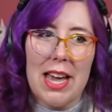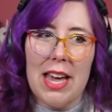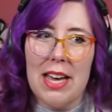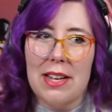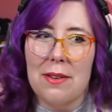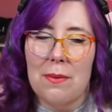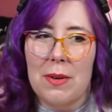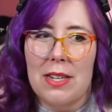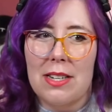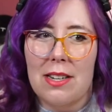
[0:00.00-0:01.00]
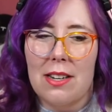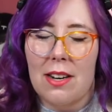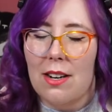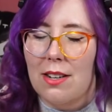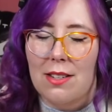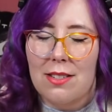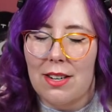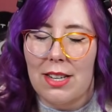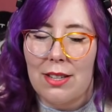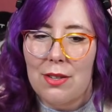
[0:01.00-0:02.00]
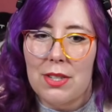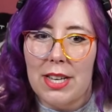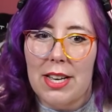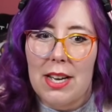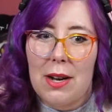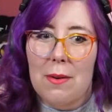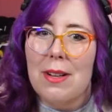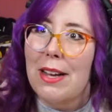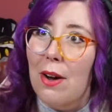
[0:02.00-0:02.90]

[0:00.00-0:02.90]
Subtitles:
and Lucy were like,